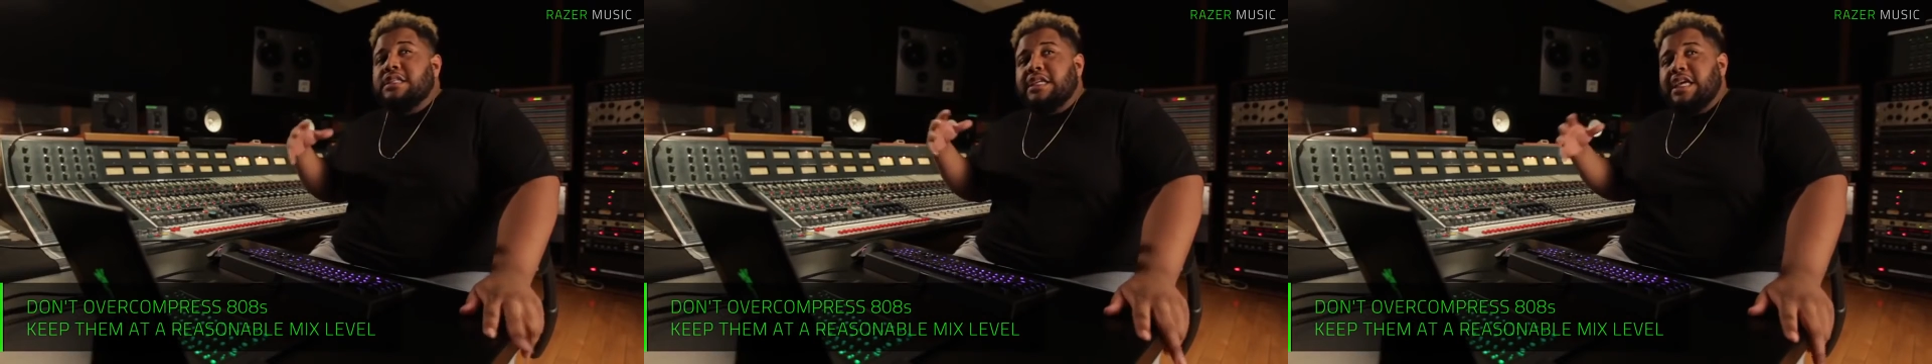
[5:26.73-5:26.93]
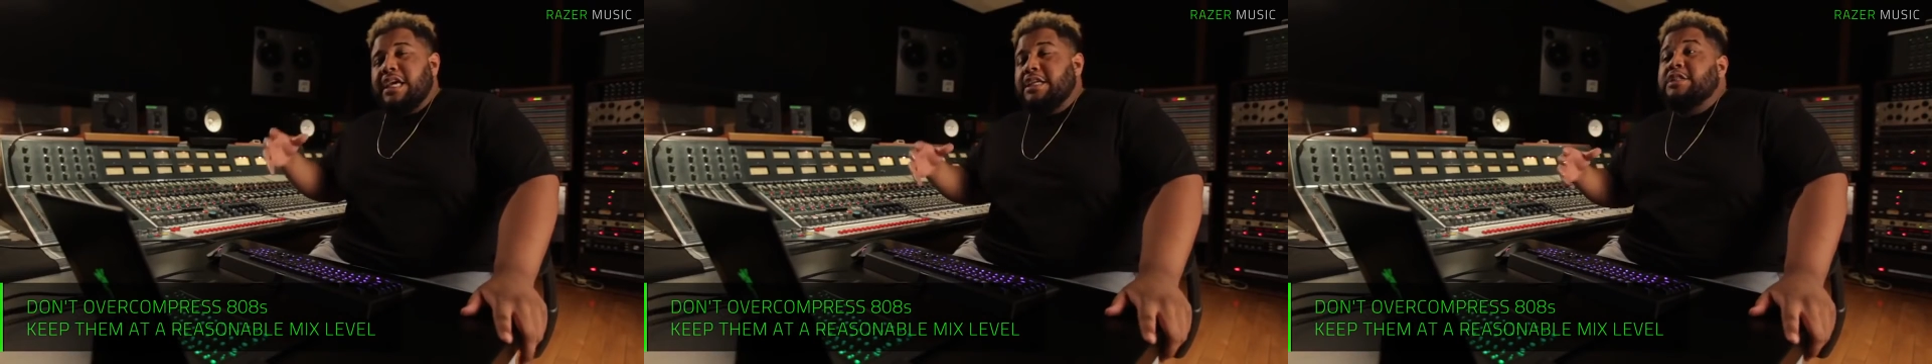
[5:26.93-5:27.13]

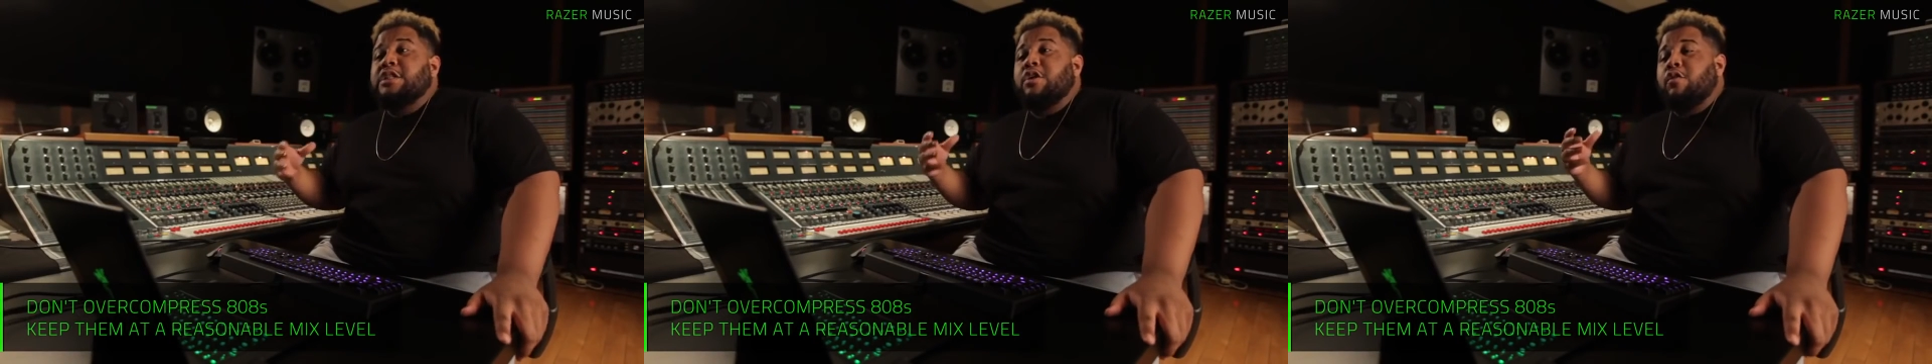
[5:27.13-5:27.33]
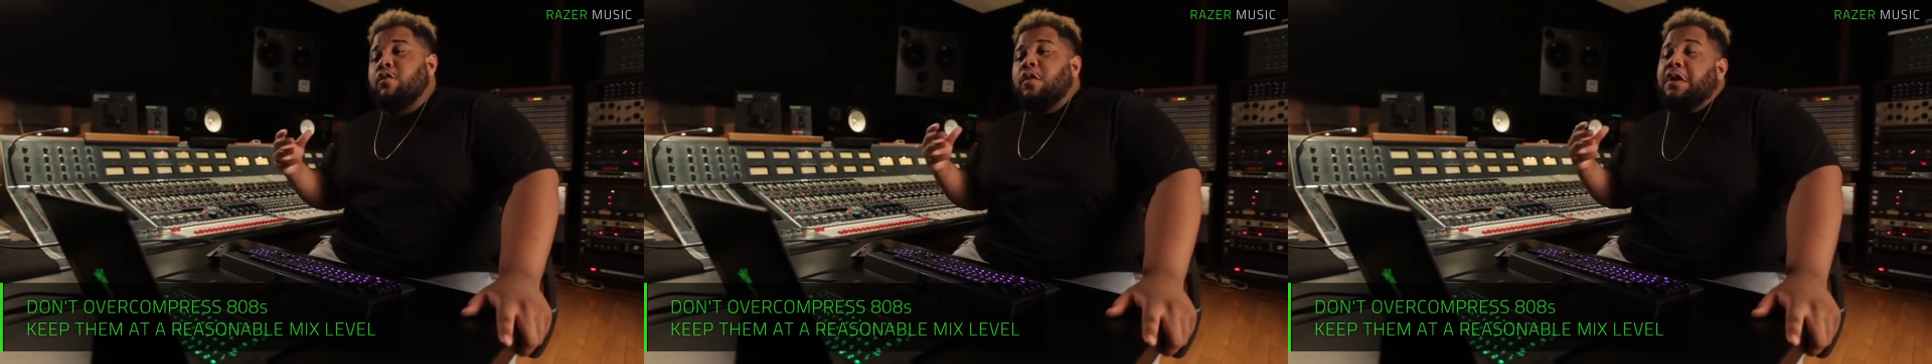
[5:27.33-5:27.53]
and kicks
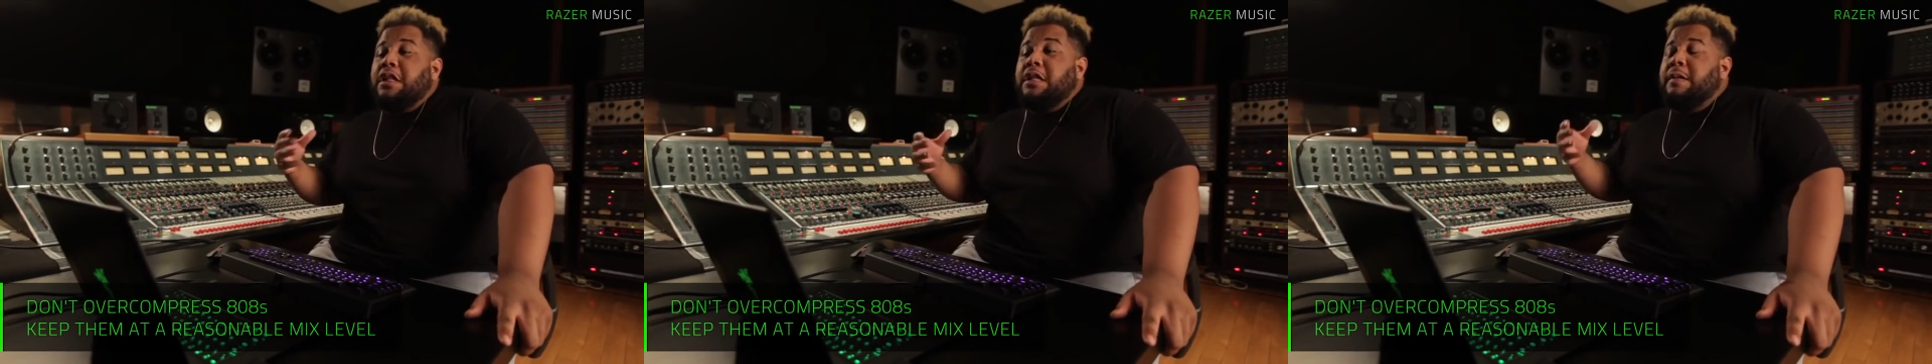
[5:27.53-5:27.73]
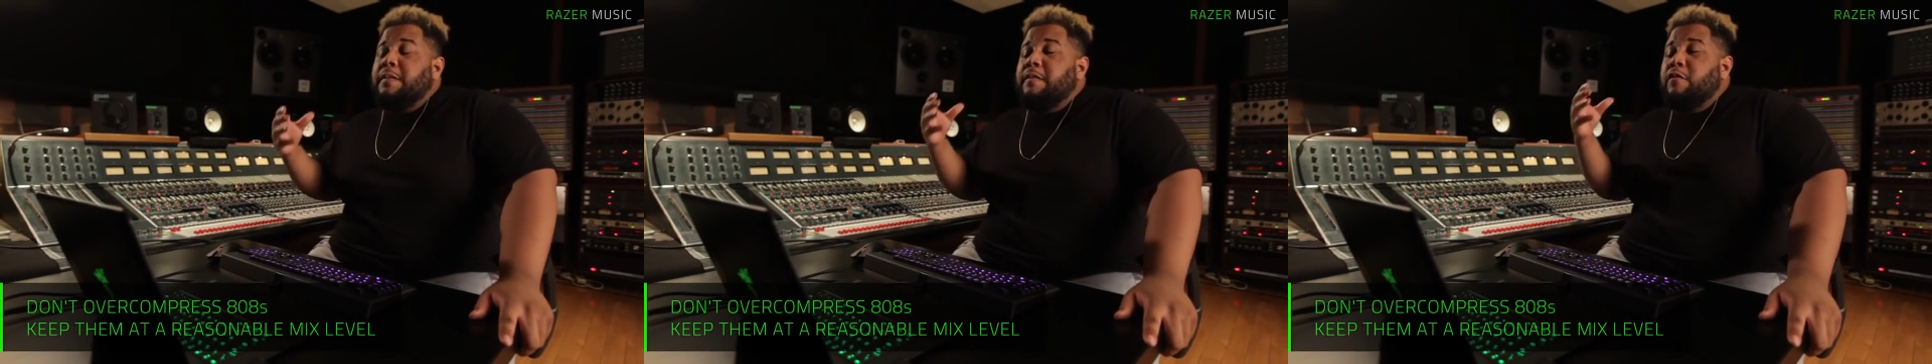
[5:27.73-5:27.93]
are
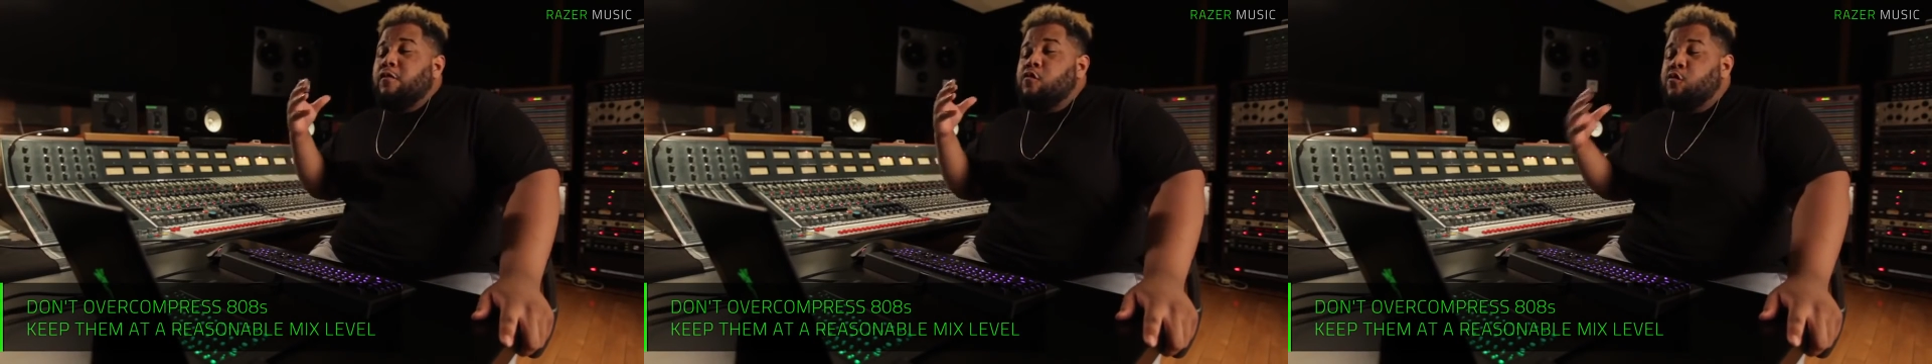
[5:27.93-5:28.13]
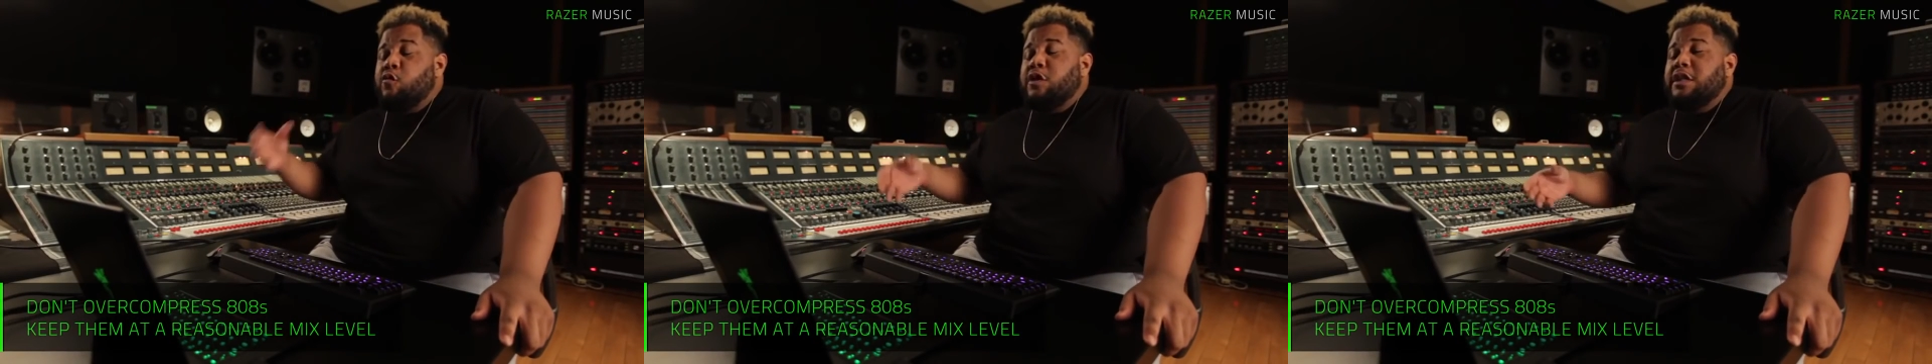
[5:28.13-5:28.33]
really,
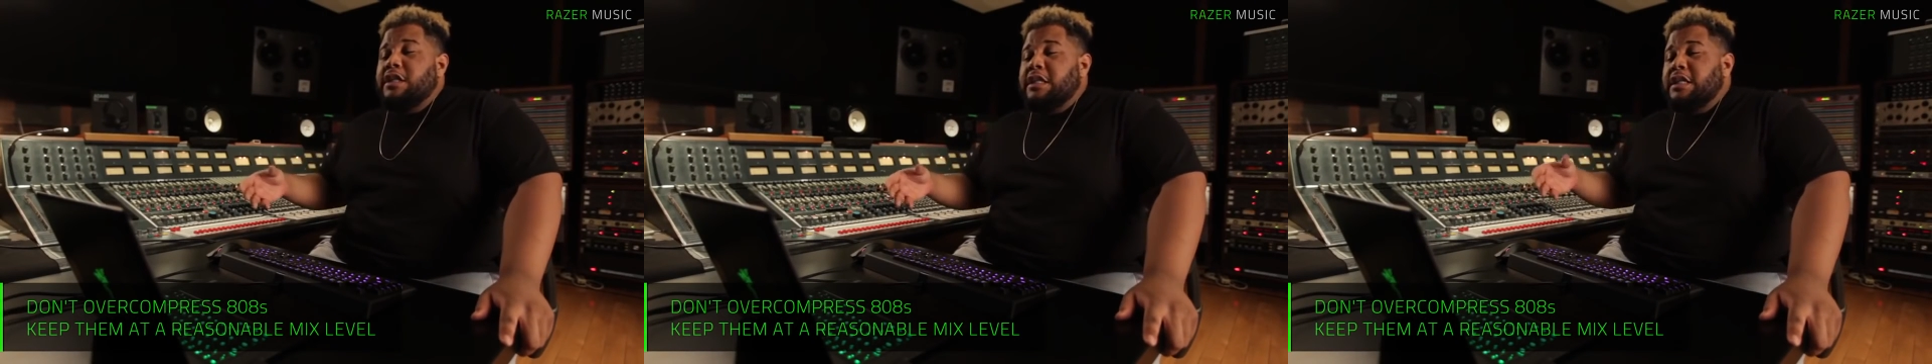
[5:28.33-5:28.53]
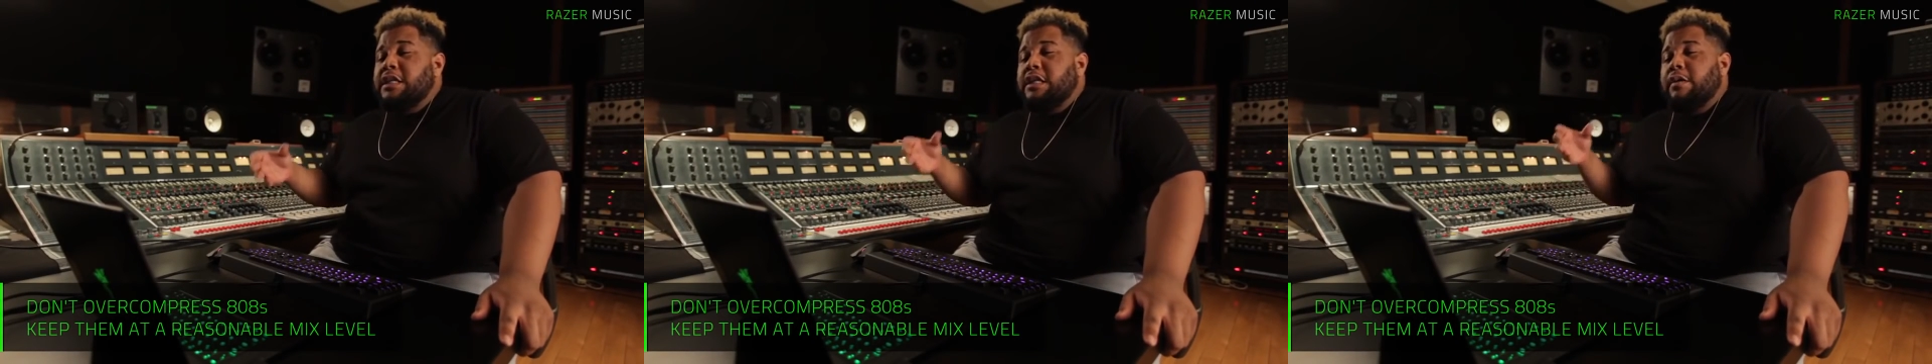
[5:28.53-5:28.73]

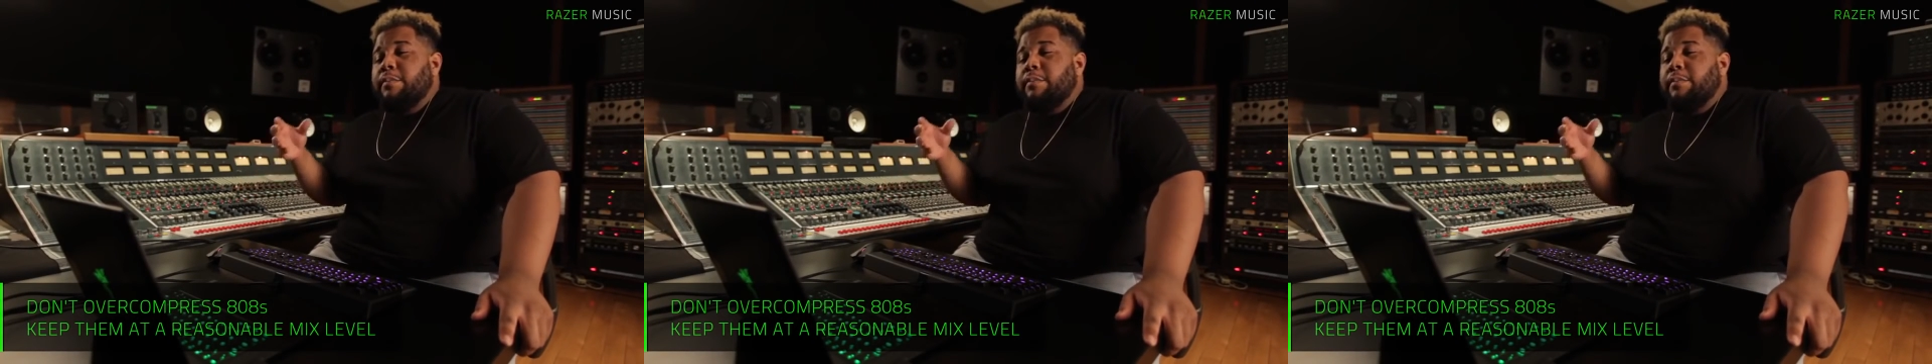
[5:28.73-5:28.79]
really